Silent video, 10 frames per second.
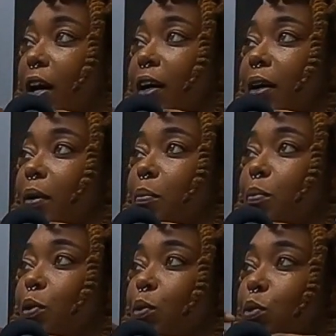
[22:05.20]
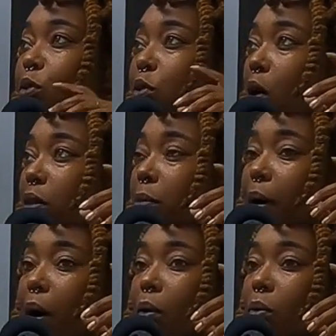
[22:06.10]
um, you talked
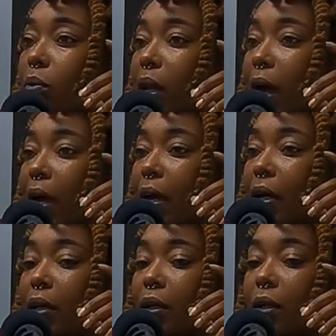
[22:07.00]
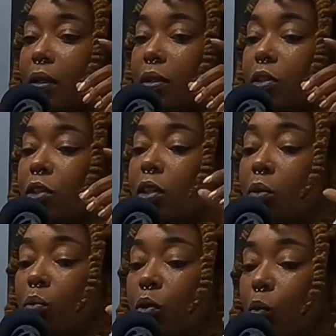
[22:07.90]
about like
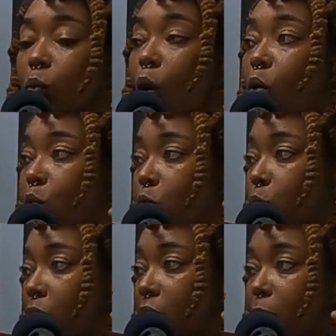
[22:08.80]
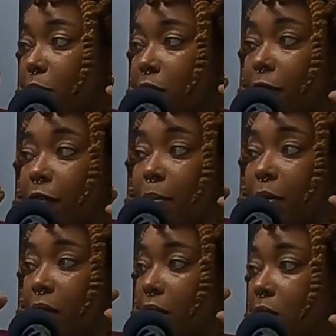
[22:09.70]
the the roles when it comes to
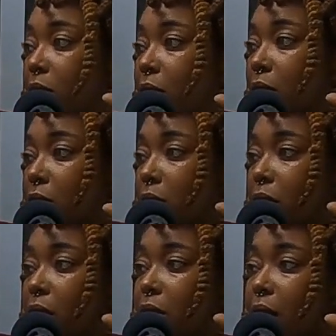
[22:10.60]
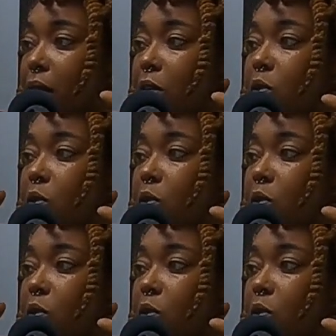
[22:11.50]
feminine and studs and things like that.